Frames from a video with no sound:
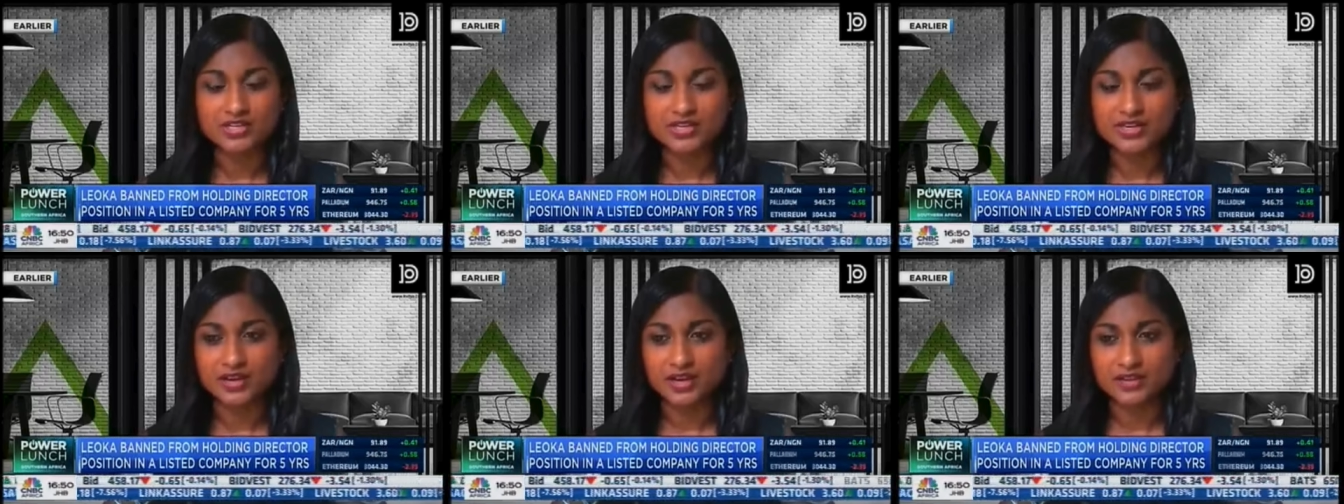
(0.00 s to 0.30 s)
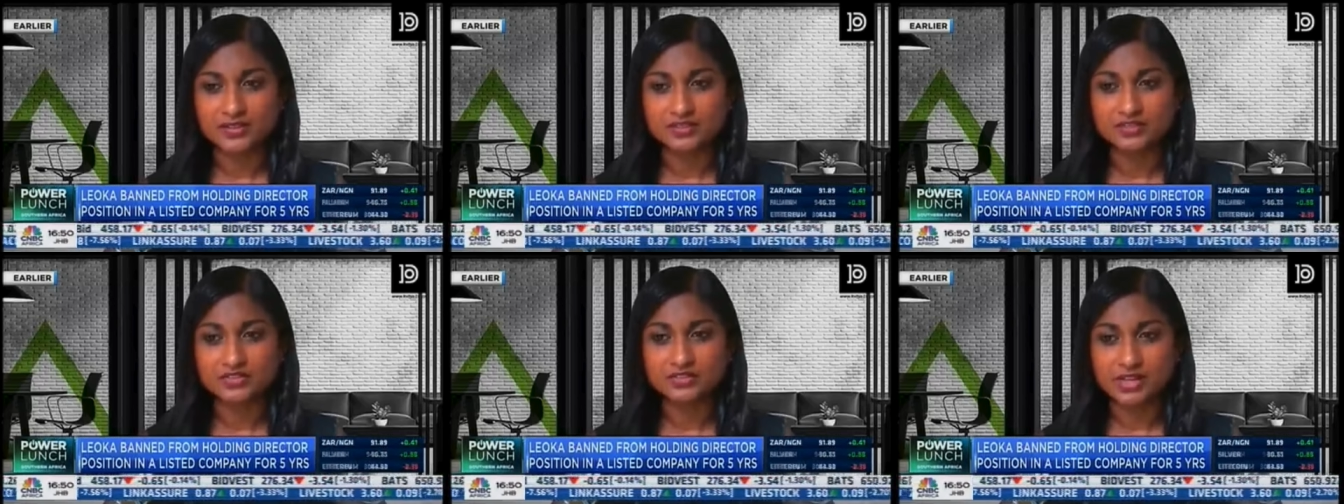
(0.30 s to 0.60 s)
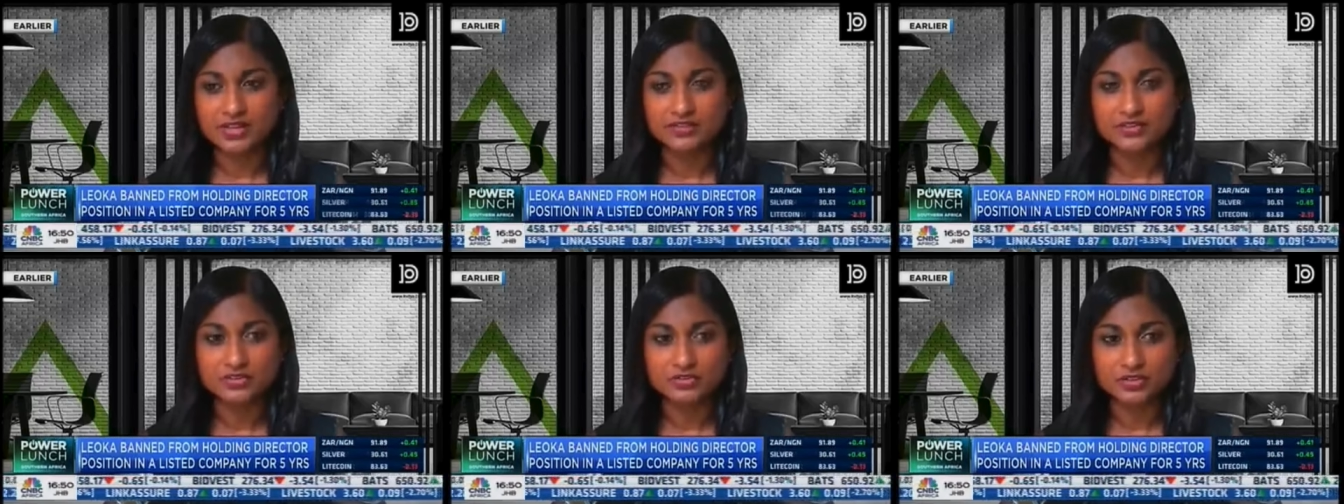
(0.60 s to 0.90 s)
really
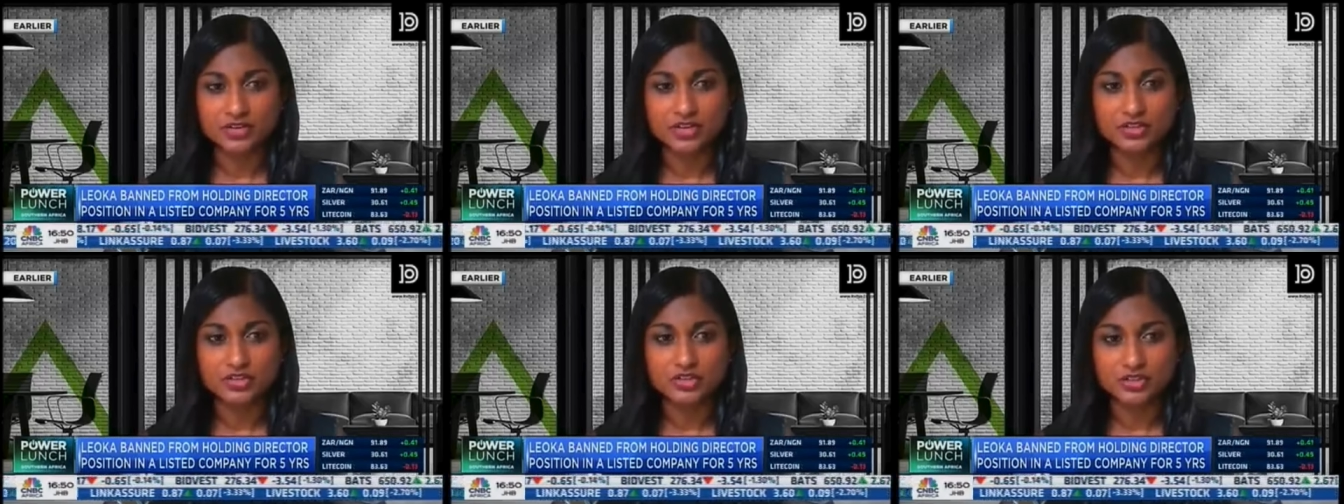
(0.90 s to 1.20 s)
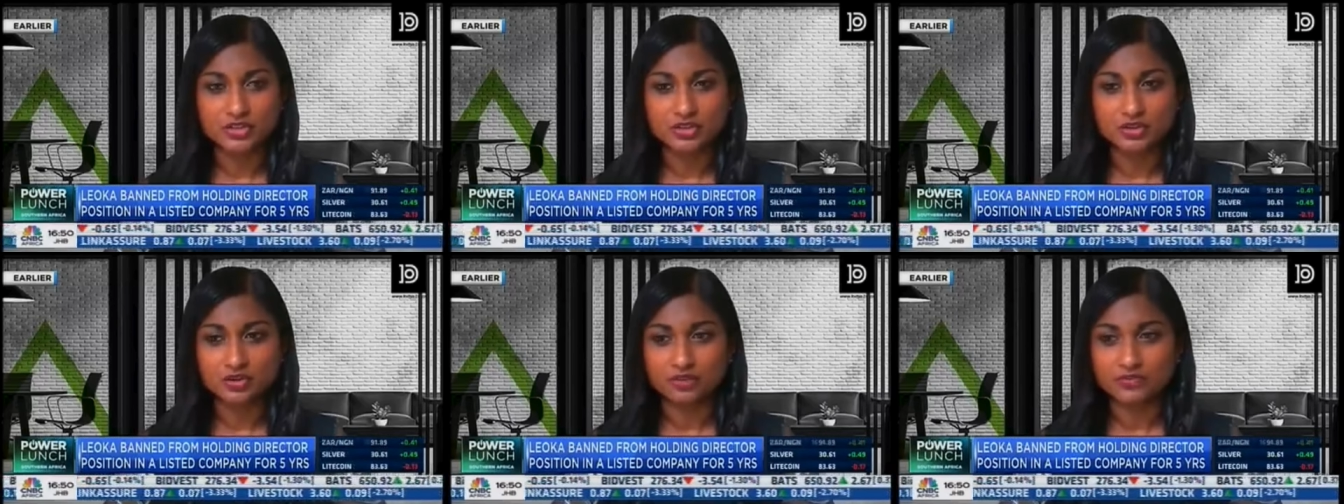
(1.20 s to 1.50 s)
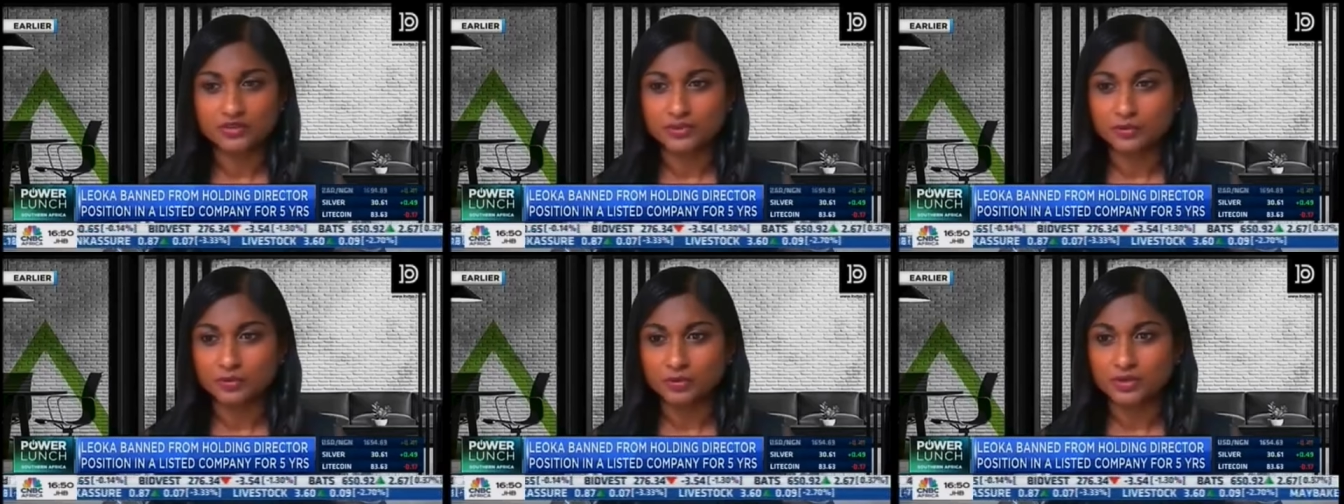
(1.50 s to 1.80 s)
understand the strategy
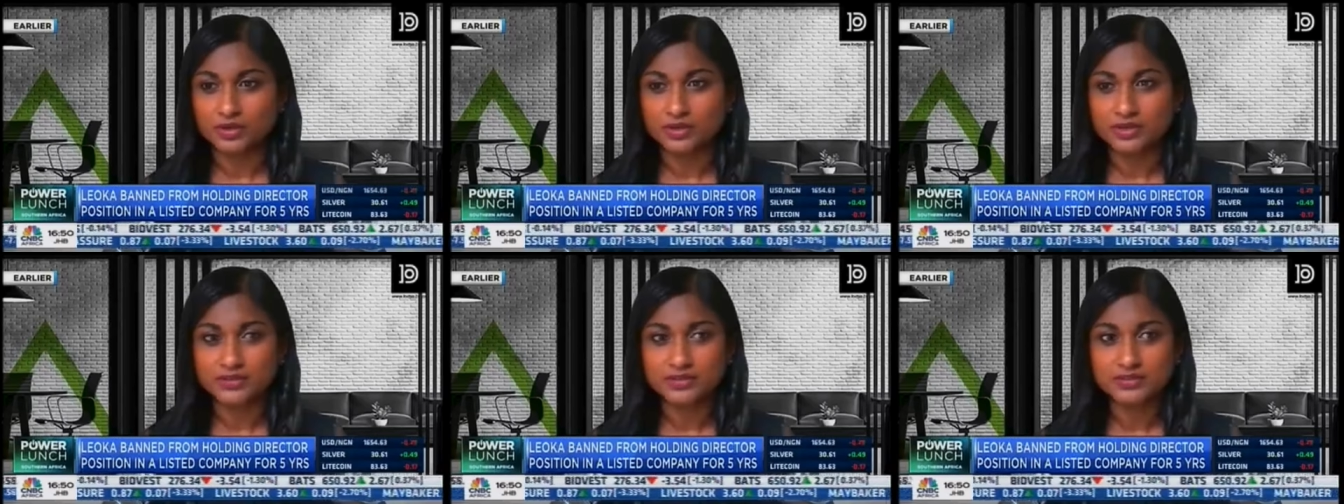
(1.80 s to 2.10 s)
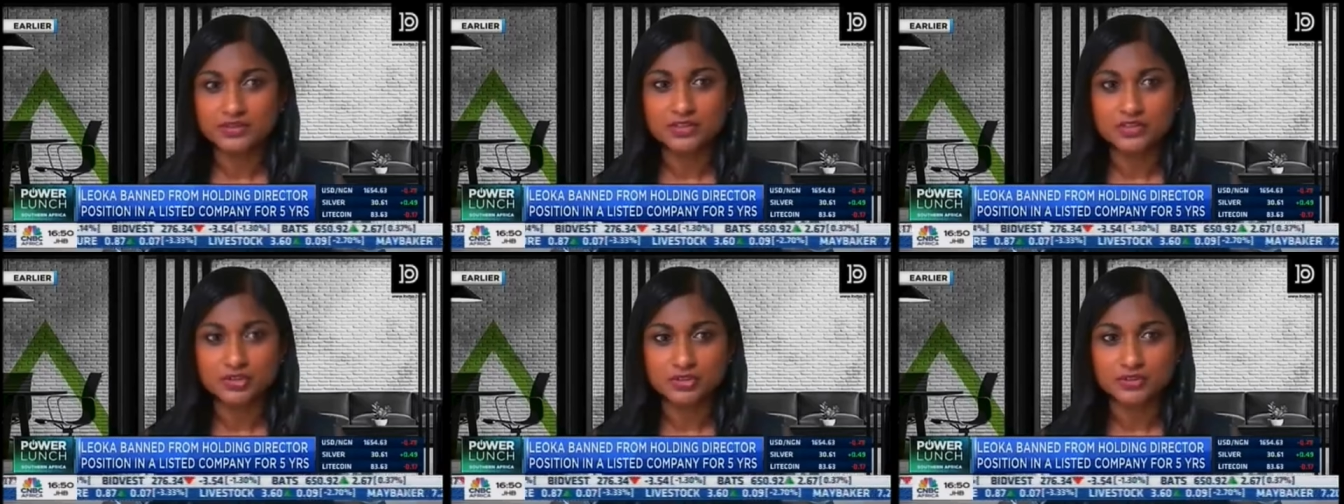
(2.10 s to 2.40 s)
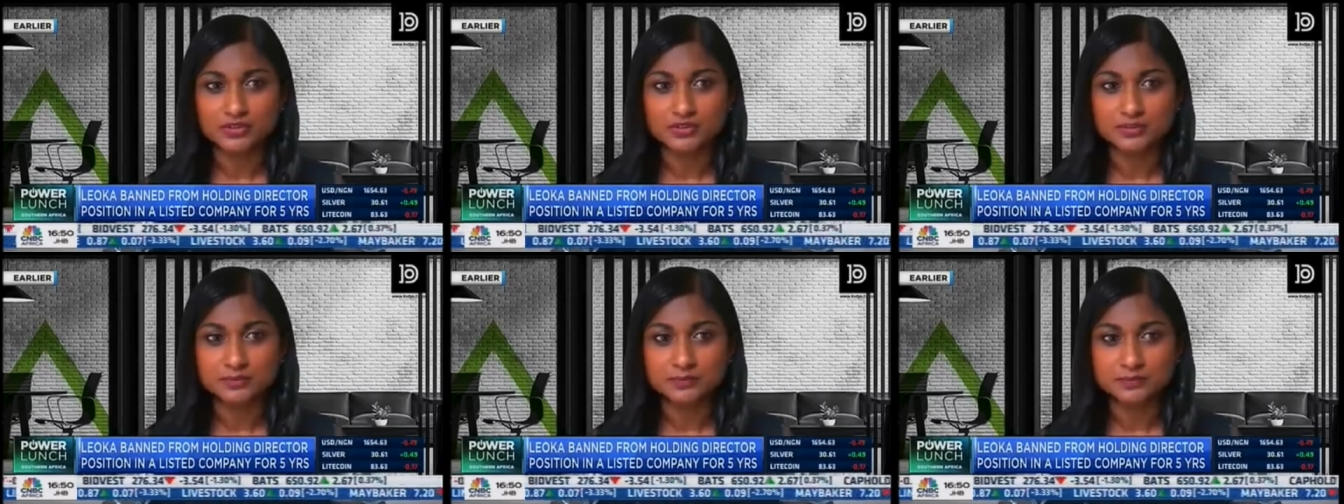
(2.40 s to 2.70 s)
of that
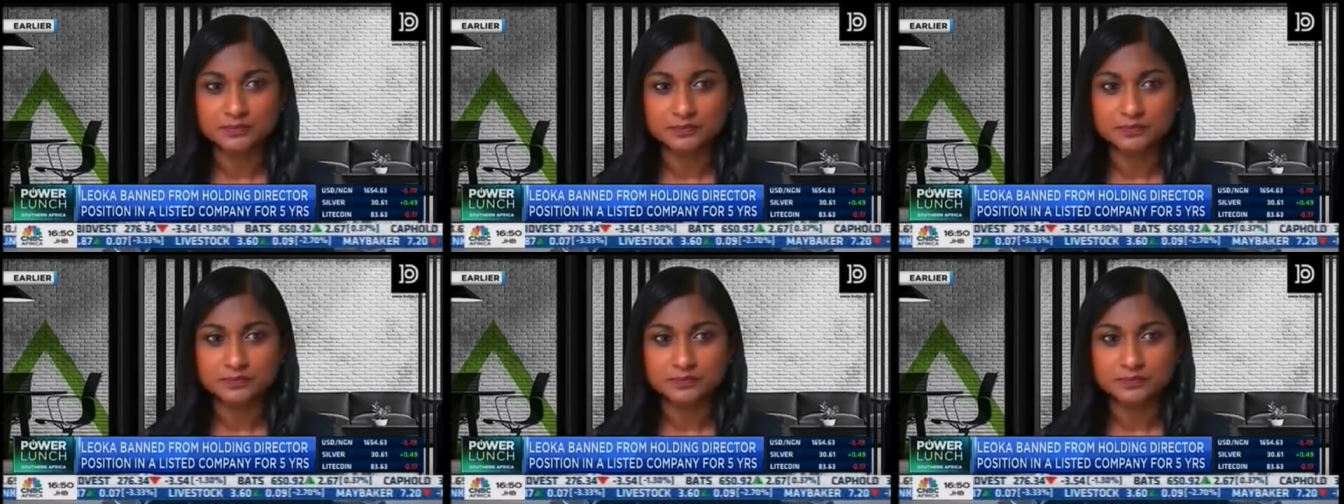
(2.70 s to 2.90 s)
organization?